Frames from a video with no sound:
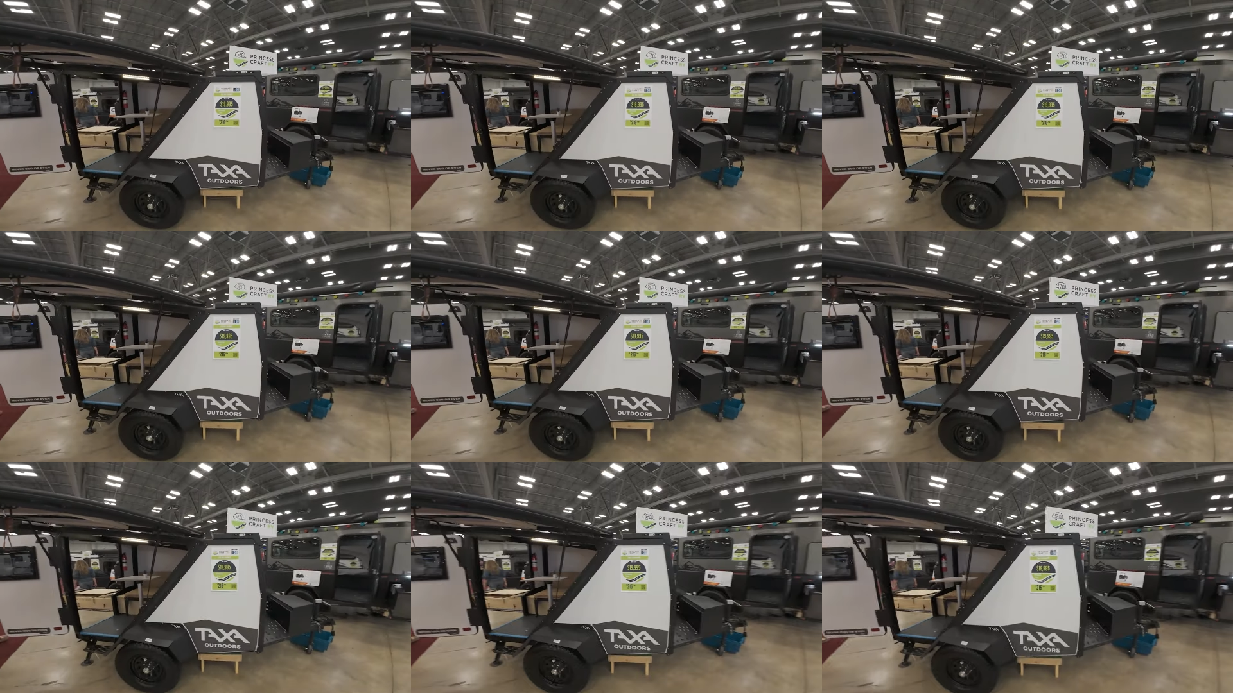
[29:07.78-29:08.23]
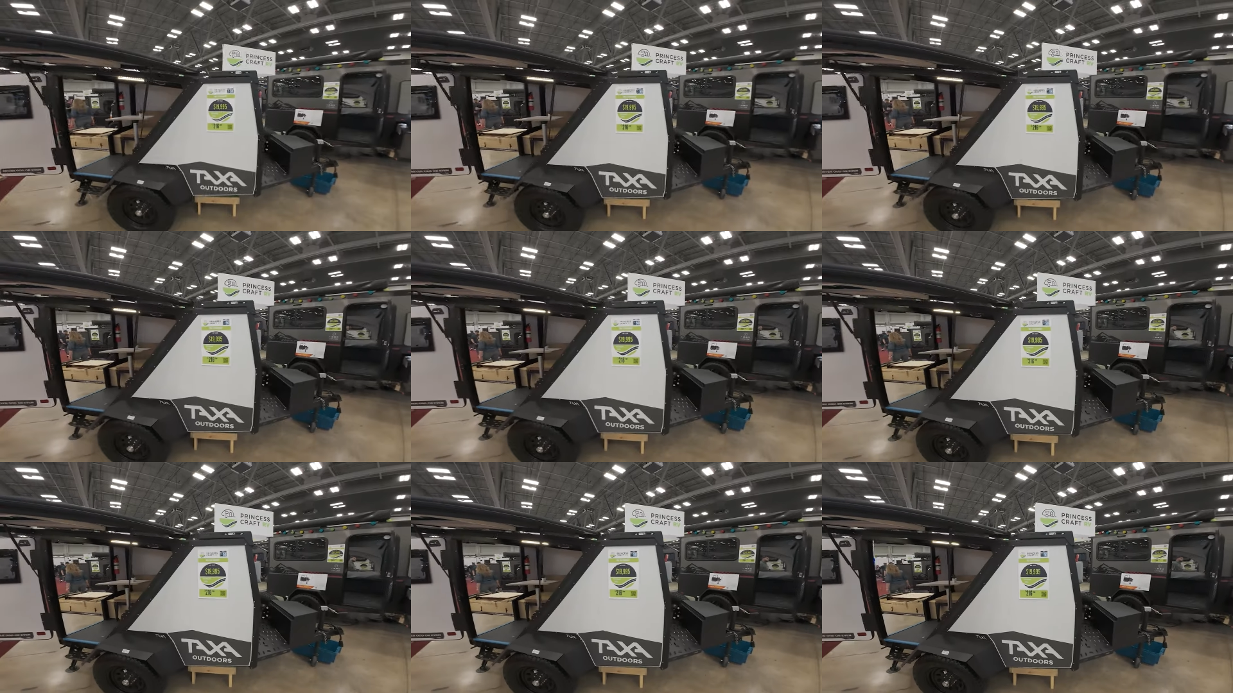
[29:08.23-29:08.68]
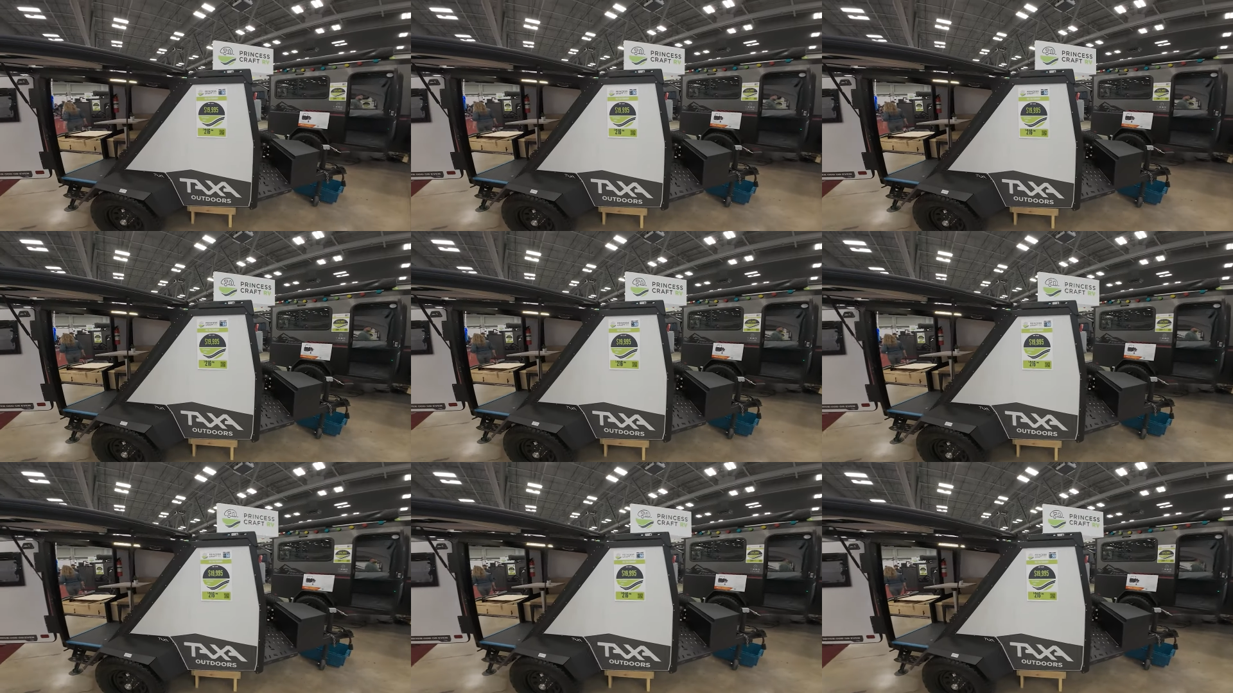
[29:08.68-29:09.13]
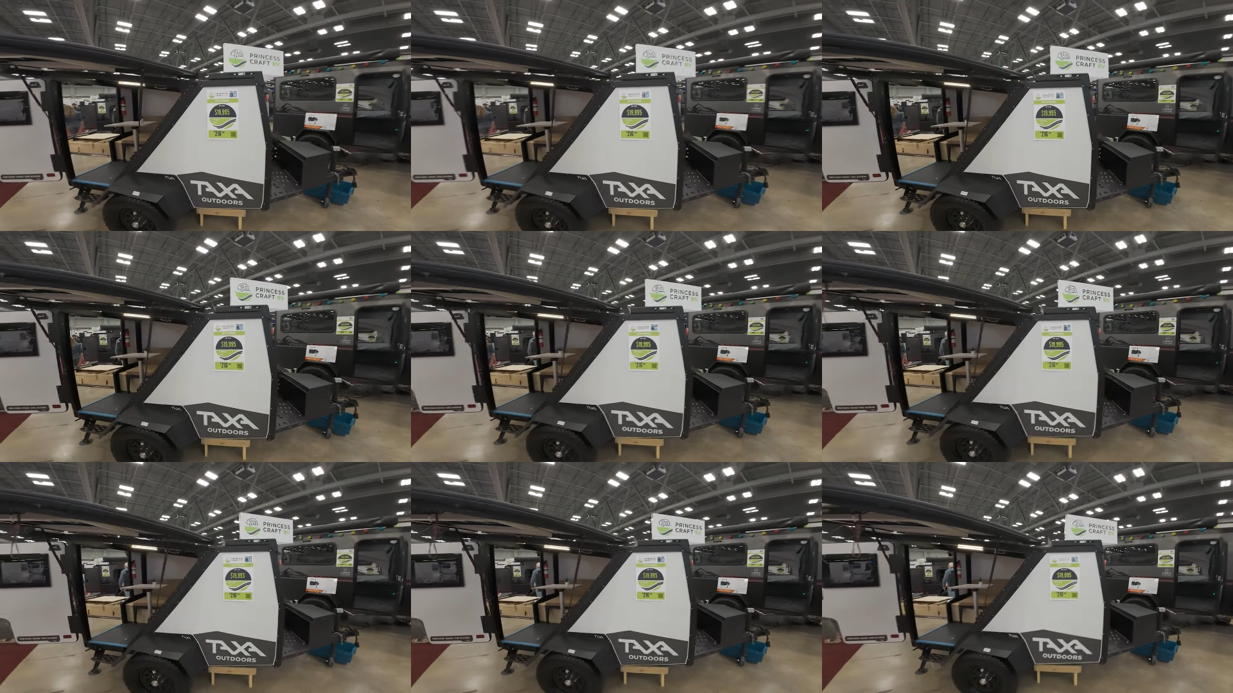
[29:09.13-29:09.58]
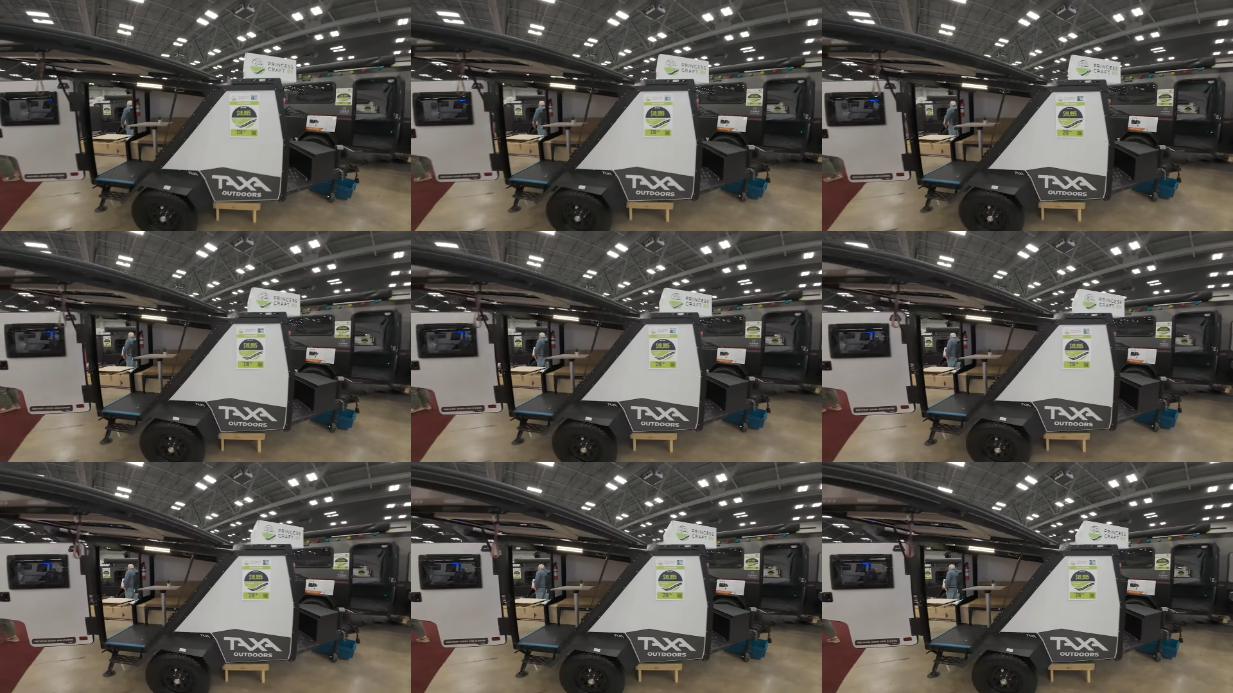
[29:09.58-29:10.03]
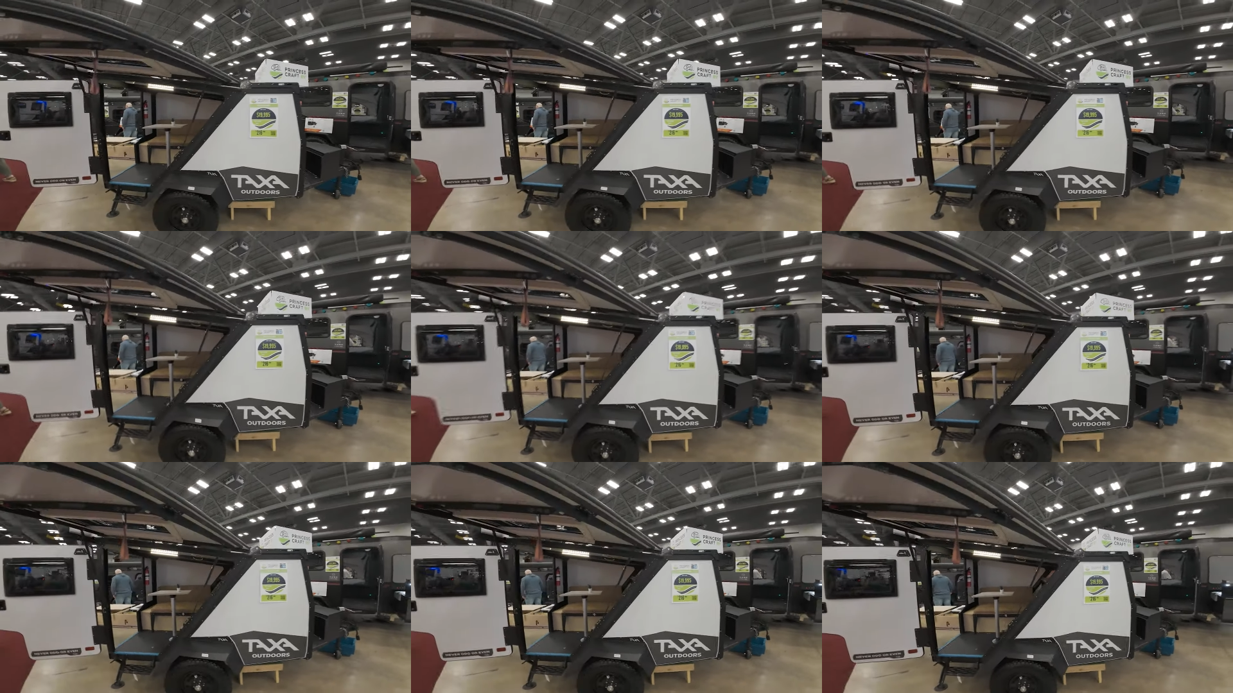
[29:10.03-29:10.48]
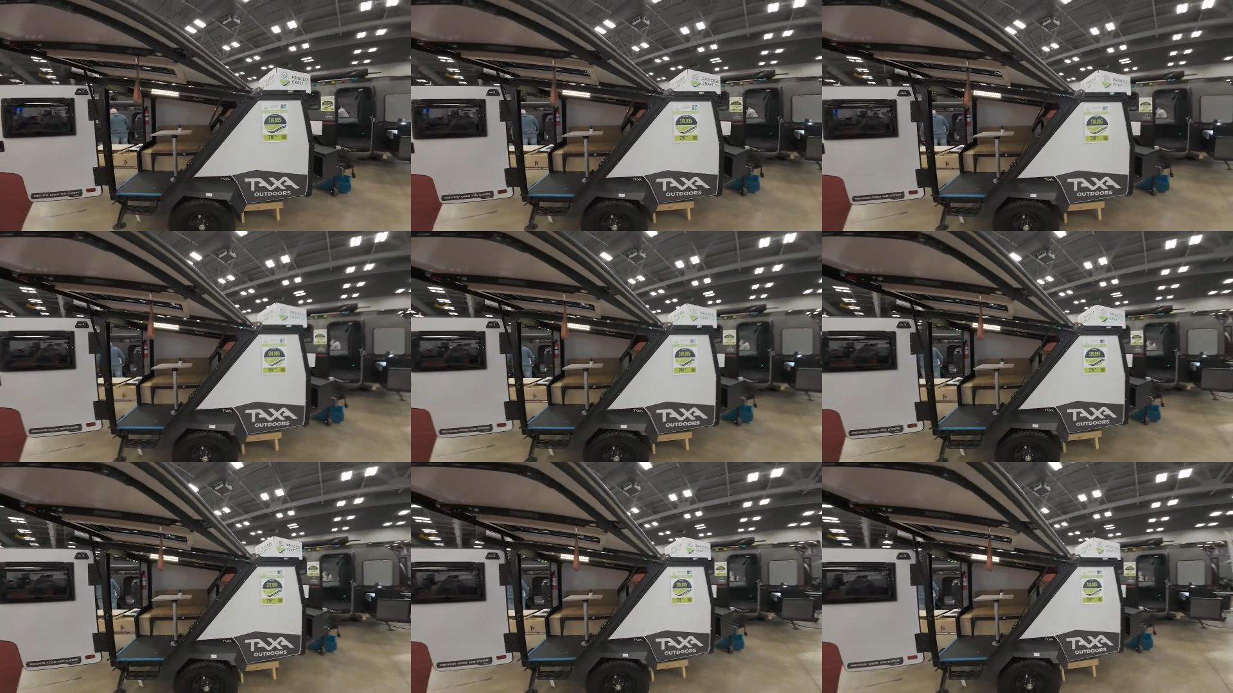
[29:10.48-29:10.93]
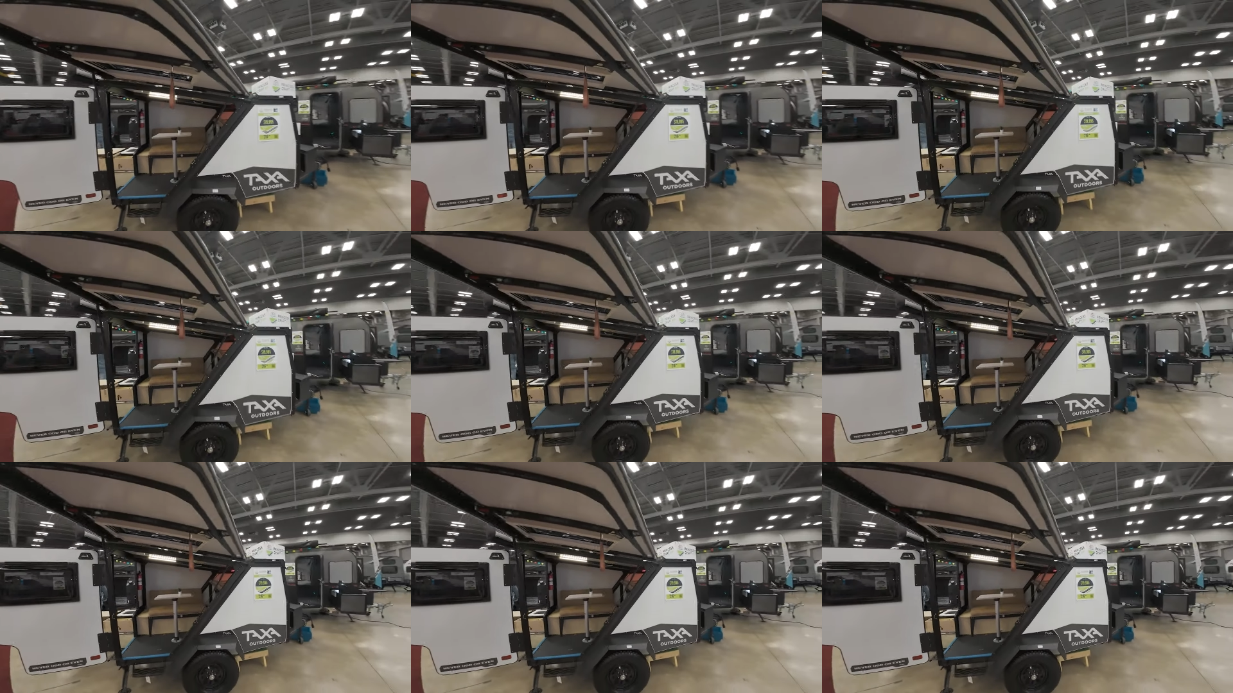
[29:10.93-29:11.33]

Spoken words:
(no speaker visible)